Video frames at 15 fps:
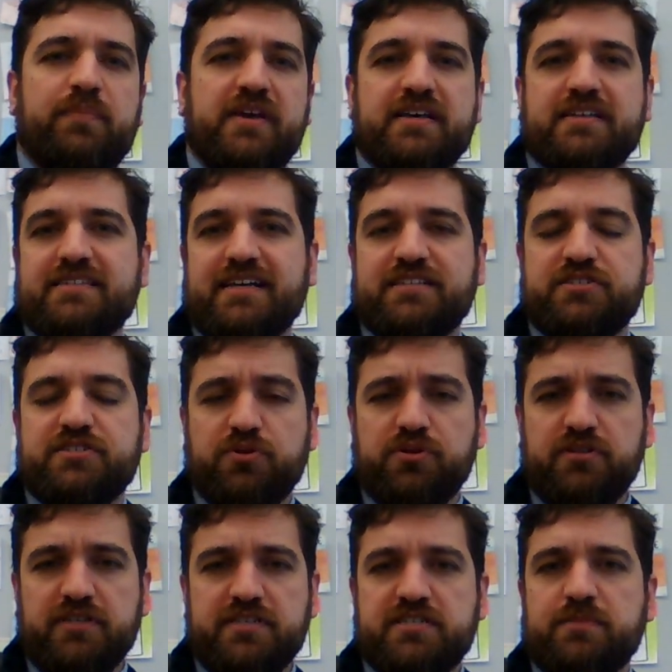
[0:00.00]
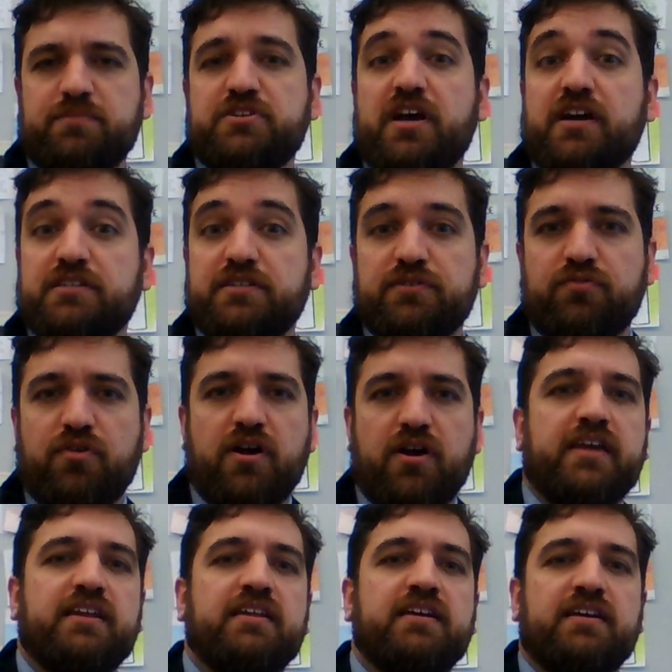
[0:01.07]
because that's totally subjective,
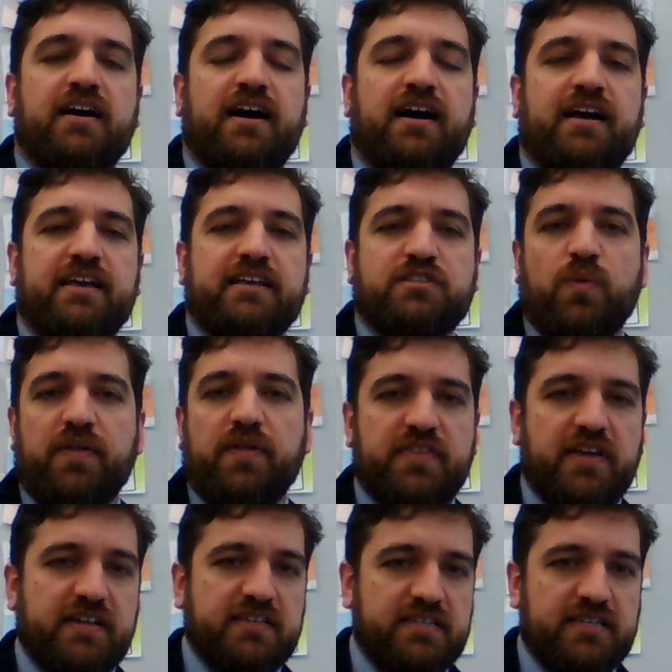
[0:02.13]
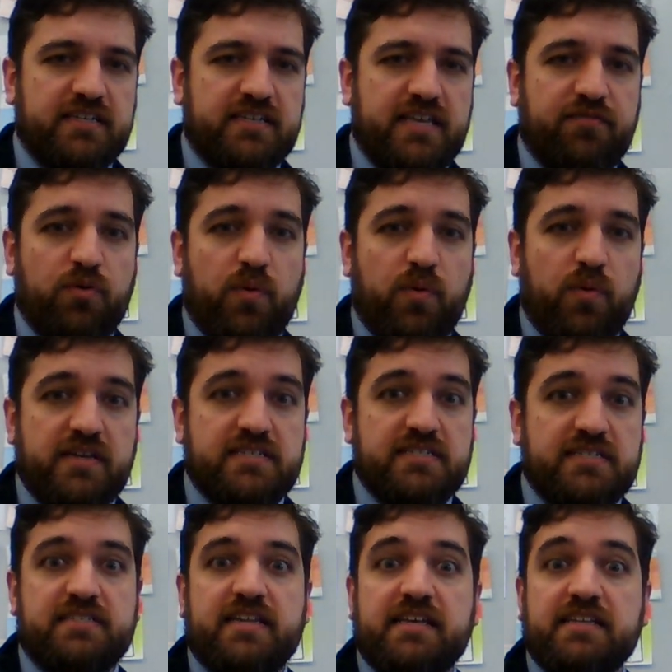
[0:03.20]
right? It's one thing to give away
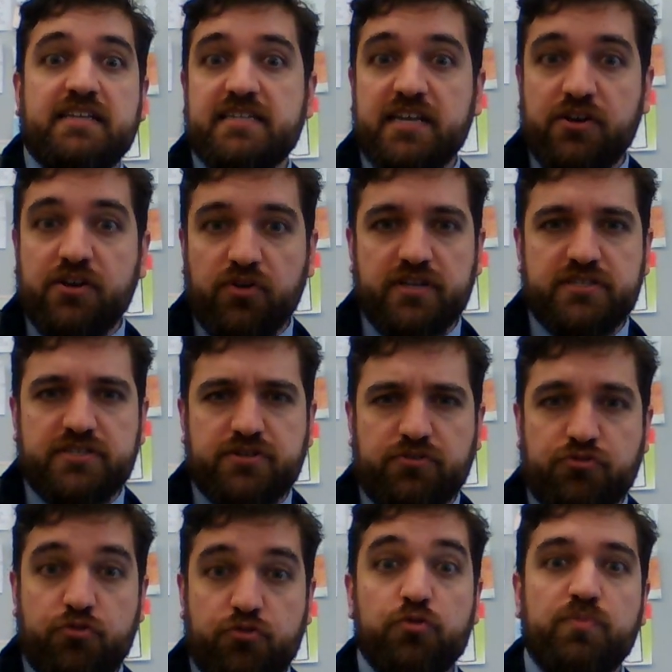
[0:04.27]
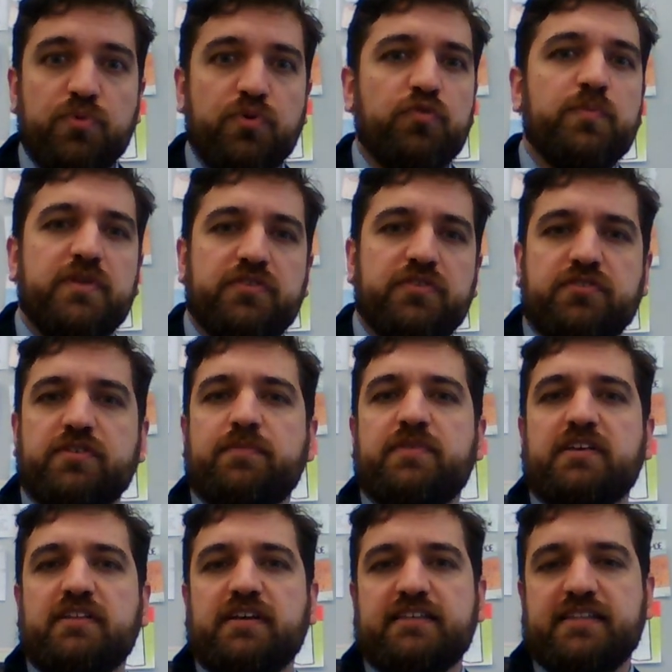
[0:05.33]
state secrets or troop movements or
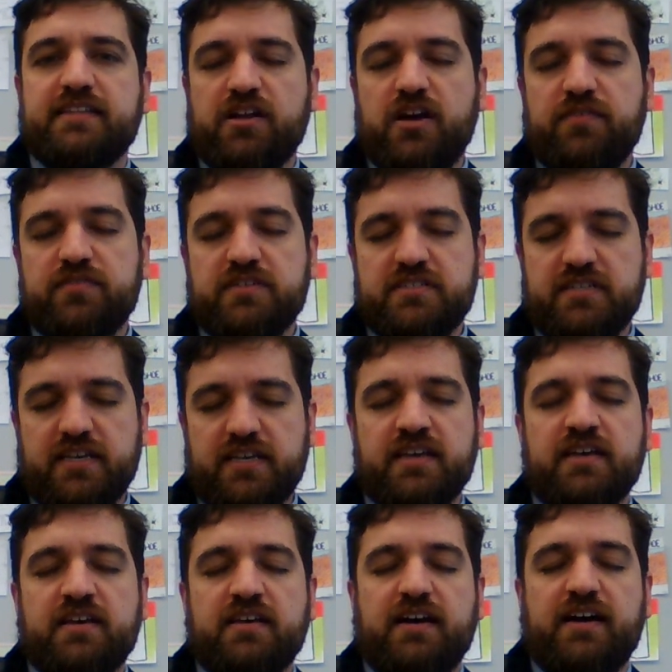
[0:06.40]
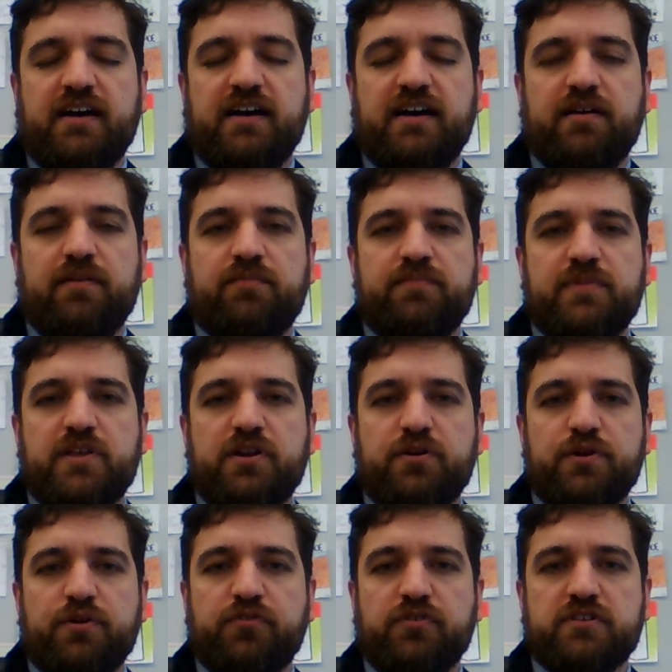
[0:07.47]
something like that. Obviously,
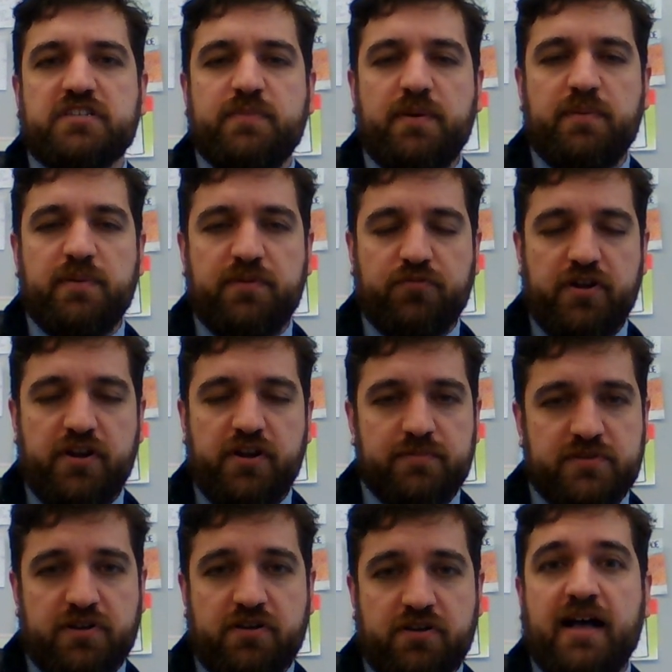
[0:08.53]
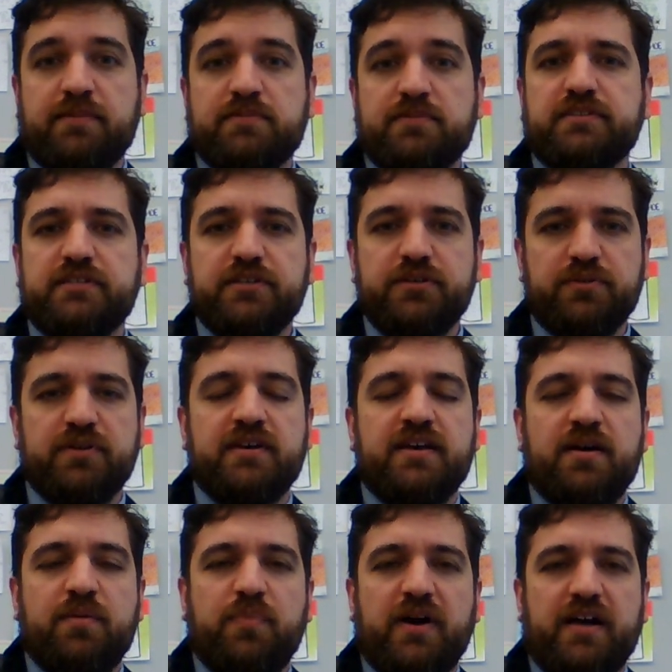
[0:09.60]
your First Amendment freedoms aren't absolute.
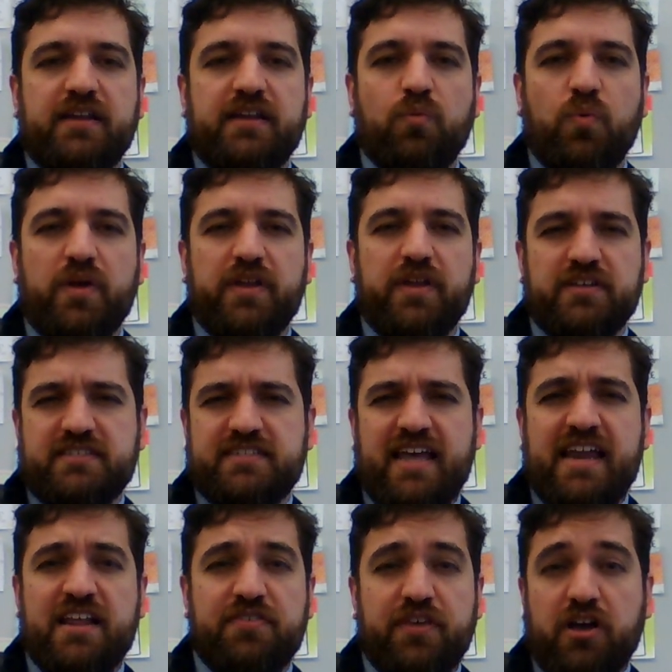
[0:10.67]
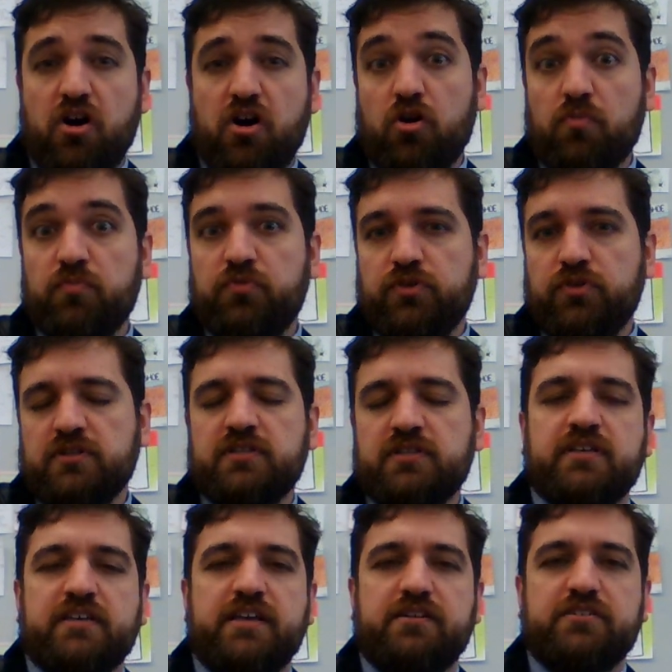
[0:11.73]
But when it's anything harmful,
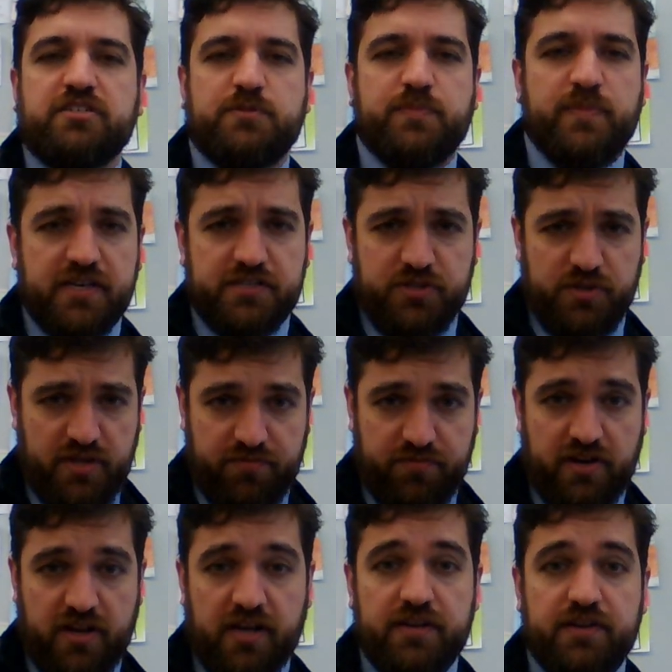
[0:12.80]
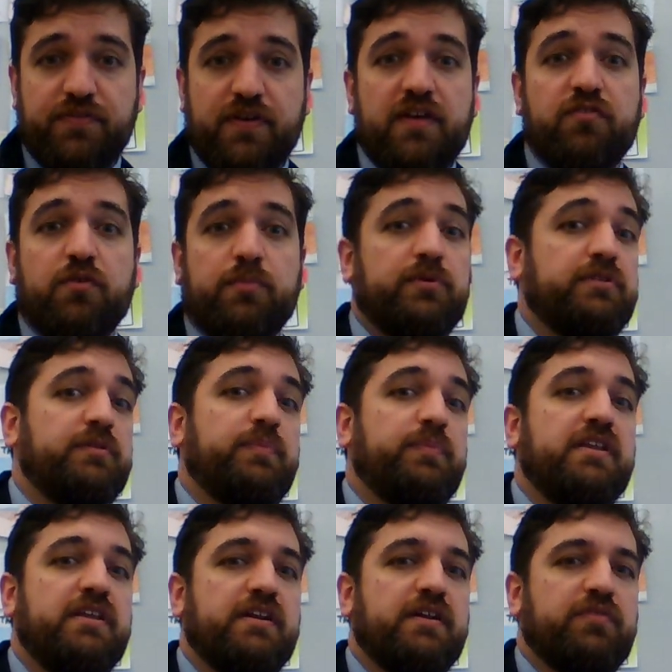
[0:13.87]
just because you give an unfavorable
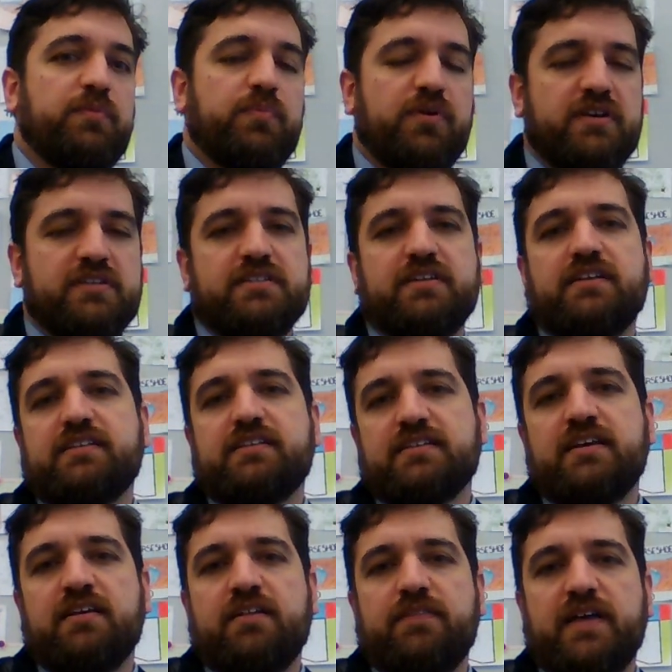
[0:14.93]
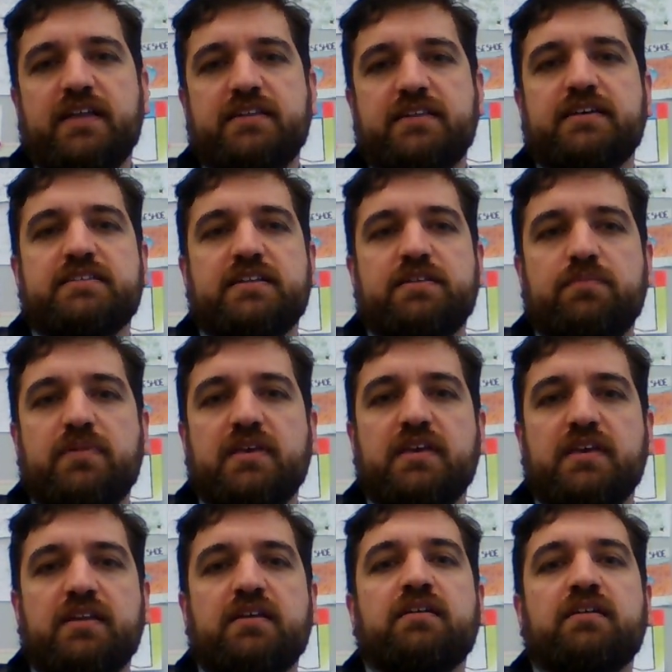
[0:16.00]
opinion of the president, that doesn't
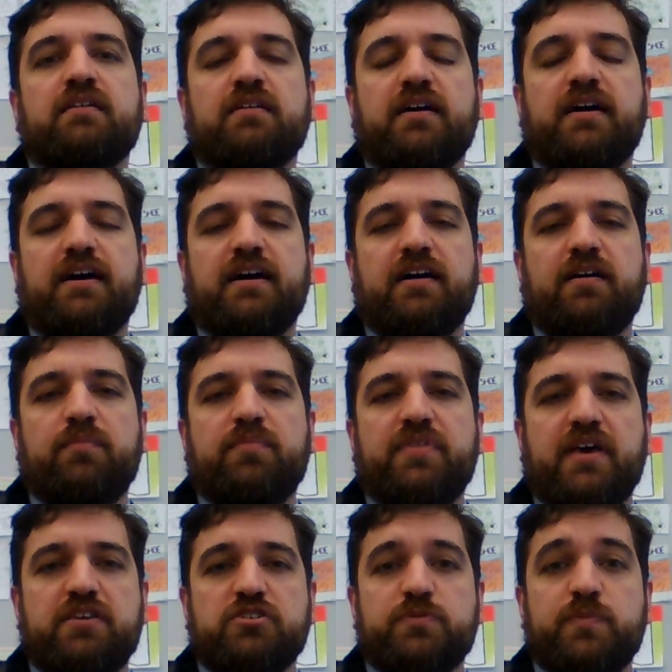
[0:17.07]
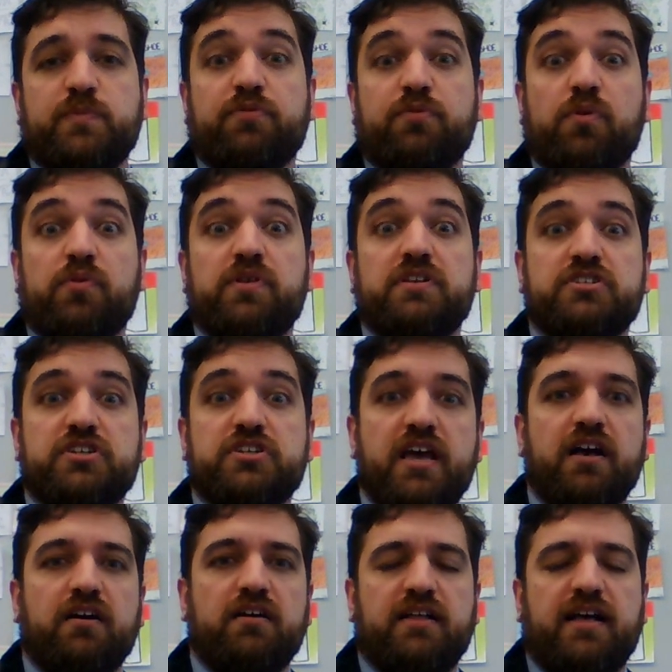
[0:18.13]
mean that you should be thrown in
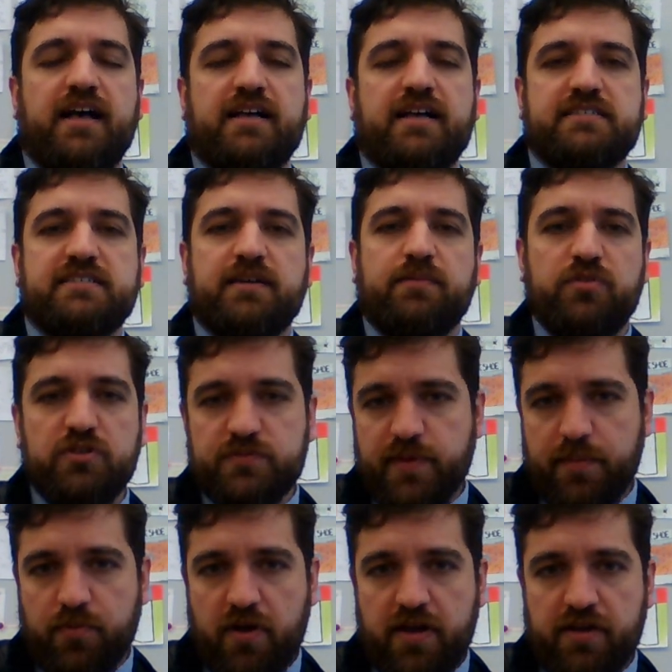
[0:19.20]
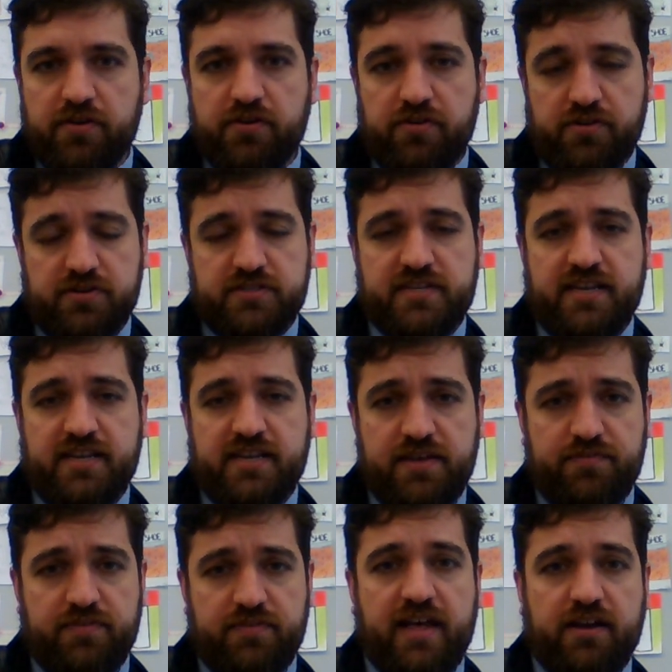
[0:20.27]
jail, as some newspaper editors and
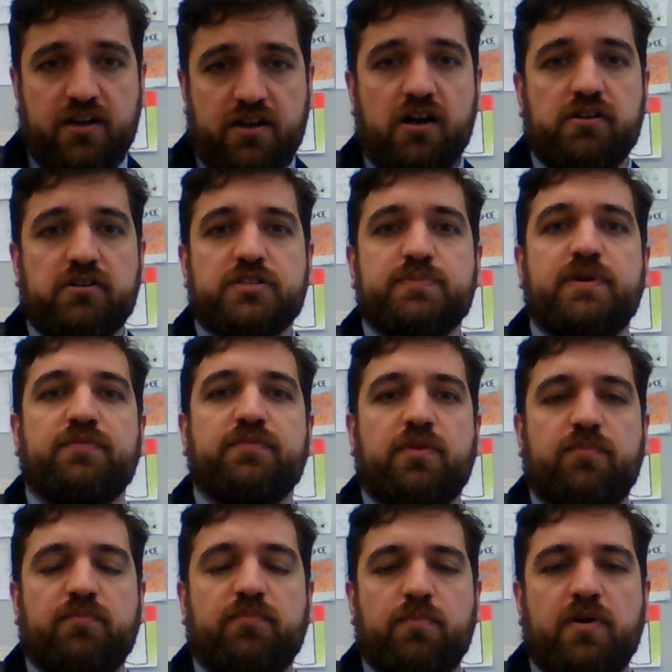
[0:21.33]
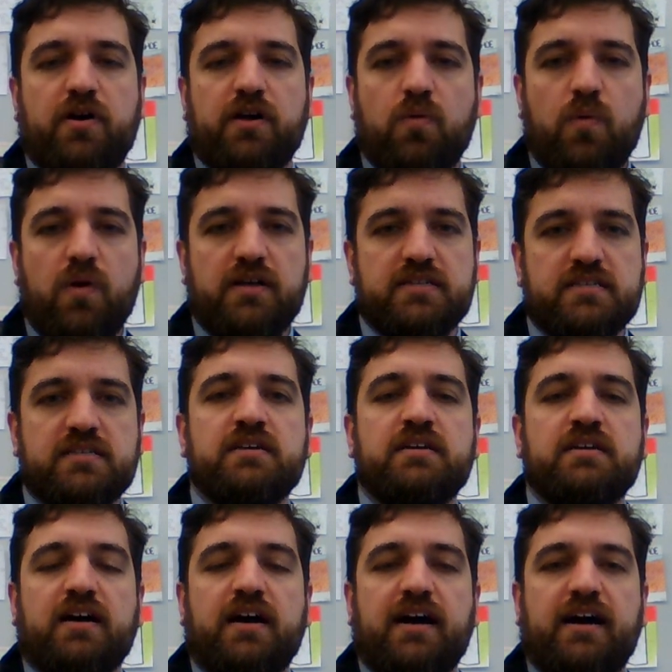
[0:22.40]
even that congressman from Vermont was.